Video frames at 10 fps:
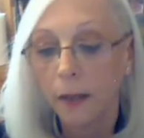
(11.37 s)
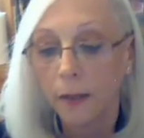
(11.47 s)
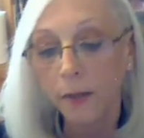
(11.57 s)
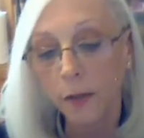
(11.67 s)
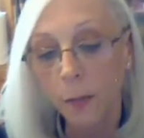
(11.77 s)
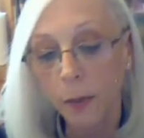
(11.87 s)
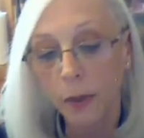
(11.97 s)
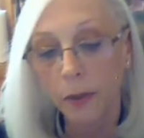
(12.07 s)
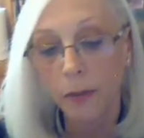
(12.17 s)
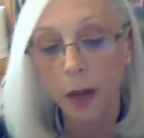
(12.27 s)
This is a
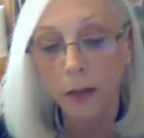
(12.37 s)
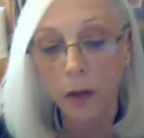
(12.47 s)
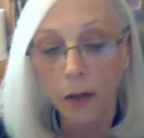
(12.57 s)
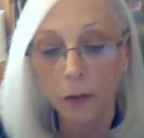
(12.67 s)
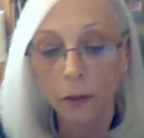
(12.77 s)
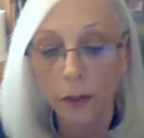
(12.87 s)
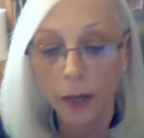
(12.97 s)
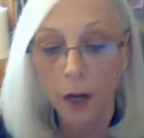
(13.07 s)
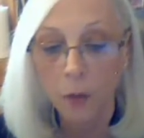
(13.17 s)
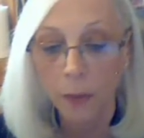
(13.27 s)
book designed not only to
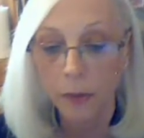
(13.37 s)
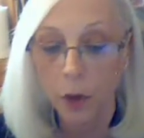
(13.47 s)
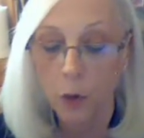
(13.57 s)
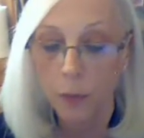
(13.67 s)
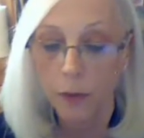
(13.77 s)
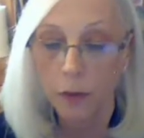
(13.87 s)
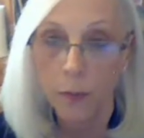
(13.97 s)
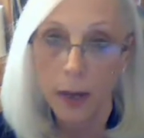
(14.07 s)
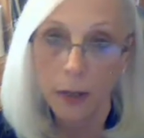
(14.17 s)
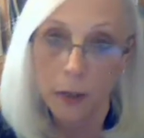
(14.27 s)
help us cope with the
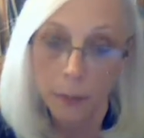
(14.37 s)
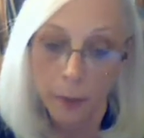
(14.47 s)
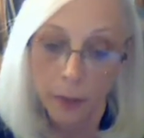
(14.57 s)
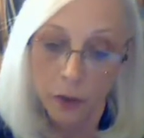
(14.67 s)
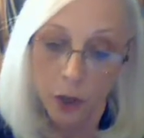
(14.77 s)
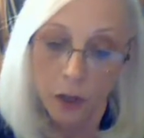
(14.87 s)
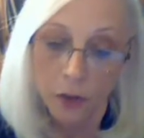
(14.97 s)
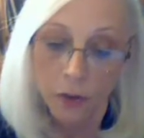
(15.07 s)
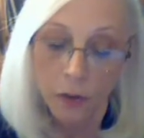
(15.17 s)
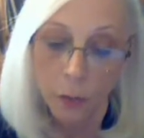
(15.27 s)
dramatic upcoming
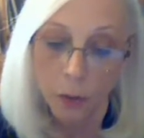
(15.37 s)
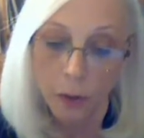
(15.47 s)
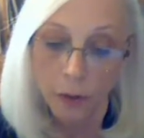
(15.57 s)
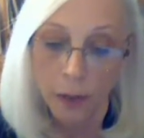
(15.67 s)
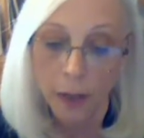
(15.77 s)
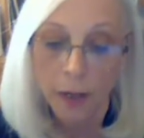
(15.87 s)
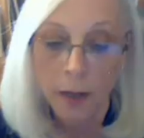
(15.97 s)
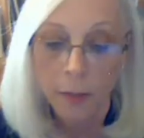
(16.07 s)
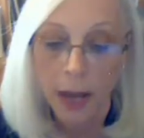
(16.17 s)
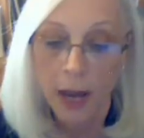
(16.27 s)
changes in the world,
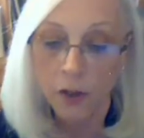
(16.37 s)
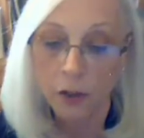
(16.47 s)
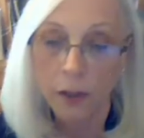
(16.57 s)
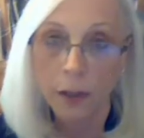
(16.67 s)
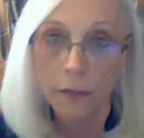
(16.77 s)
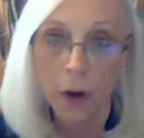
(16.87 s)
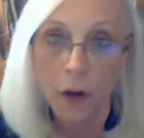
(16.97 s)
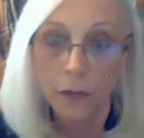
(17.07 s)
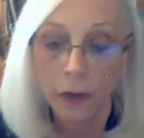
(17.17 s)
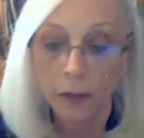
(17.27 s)
but actually
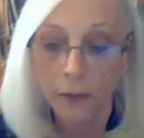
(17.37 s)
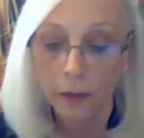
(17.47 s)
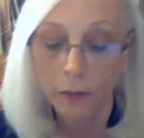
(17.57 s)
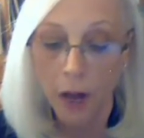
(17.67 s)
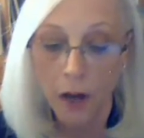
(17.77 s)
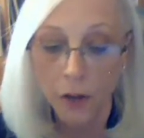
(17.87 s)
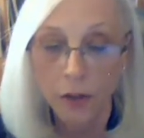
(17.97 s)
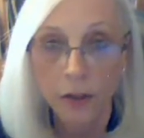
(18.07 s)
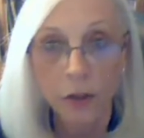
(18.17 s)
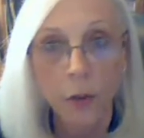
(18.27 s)
evolve our level of
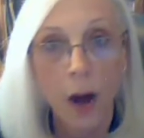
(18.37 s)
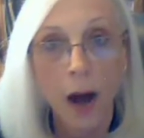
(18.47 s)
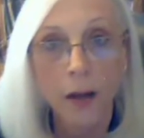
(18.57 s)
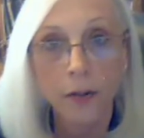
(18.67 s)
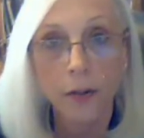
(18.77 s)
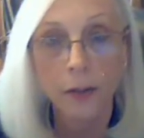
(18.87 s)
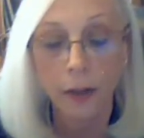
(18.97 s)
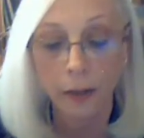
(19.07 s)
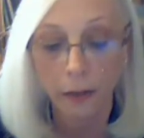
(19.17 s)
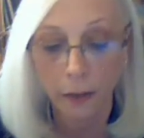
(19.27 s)
consciousness to a higher
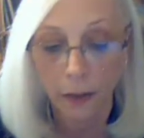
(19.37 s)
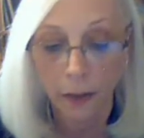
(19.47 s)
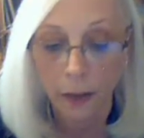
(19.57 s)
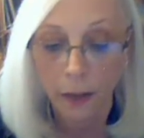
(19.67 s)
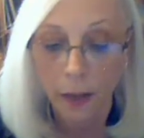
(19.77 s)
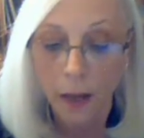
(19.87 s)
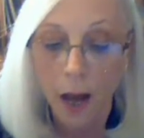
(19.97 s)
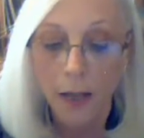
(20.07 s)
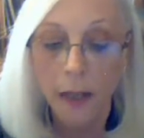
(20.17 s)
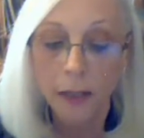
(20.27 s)
state.
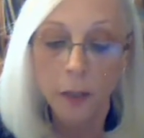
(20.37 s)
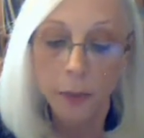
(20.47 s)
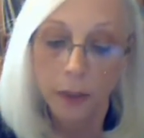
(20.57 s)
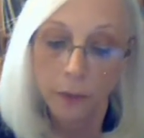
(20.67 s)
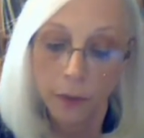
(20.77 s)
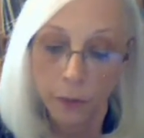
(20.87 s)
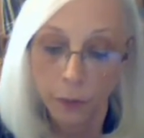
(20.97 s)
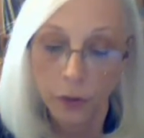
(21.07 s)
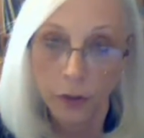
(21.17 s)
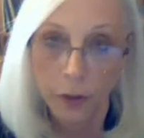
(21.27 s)
I'd like to begin with full
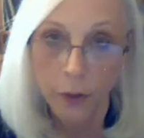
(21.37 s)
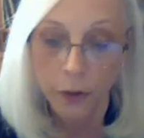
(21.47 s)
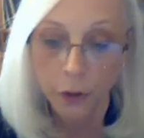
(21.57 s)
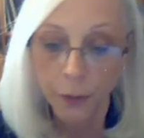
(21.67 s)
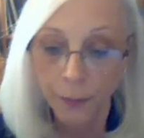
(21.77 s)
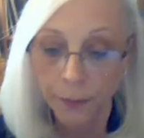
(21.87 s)
disclosure.